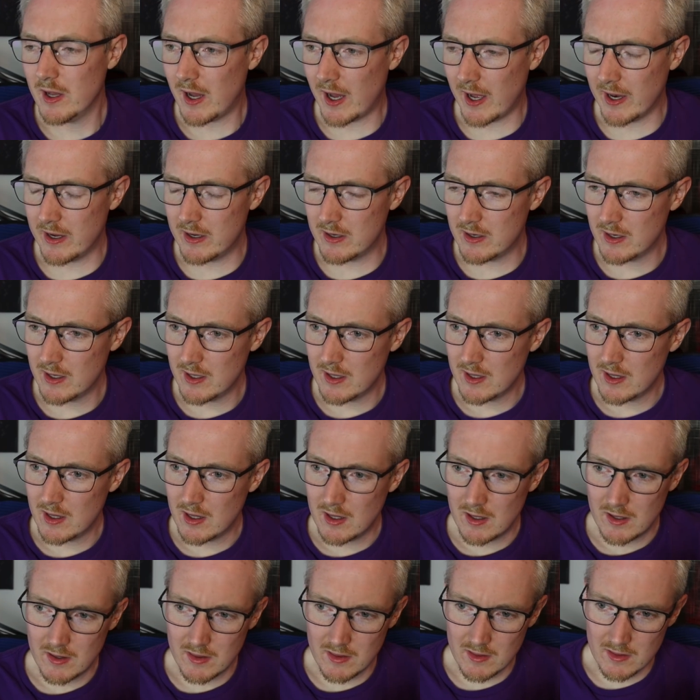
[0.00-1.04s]
And
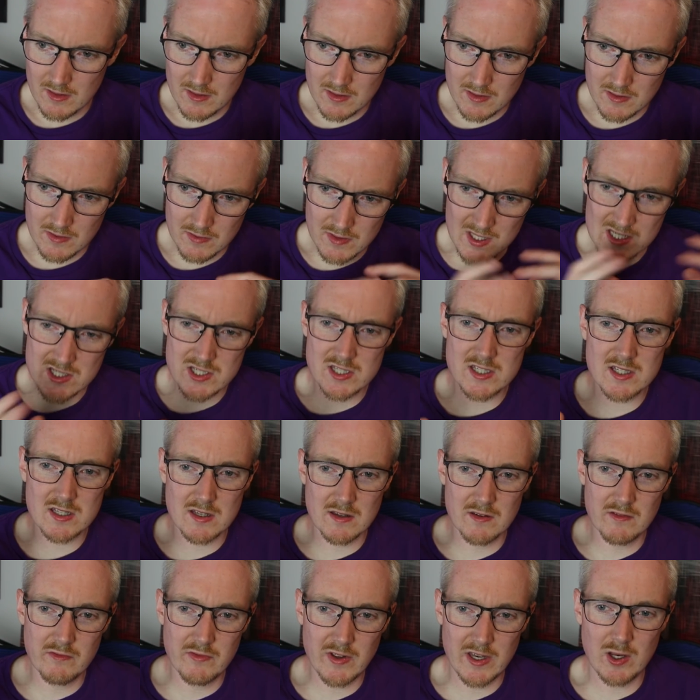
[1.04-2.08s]
this
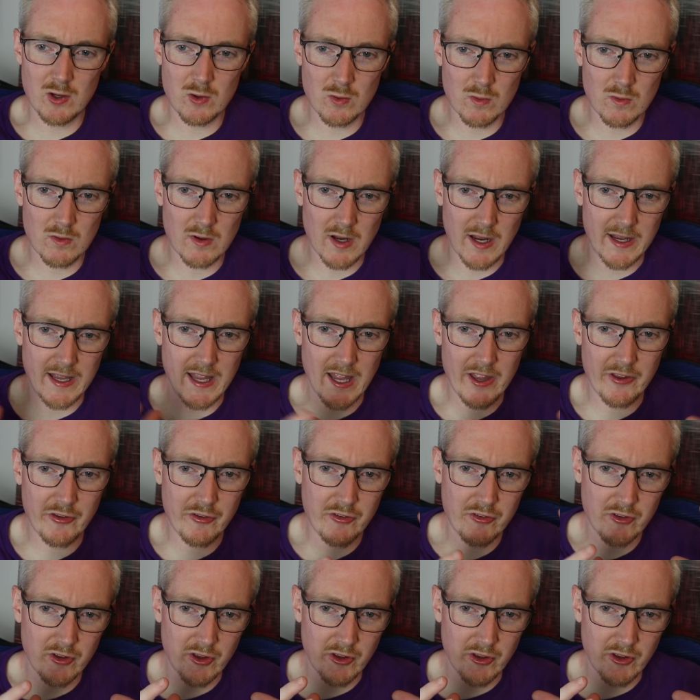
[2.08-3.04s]
video, I guess,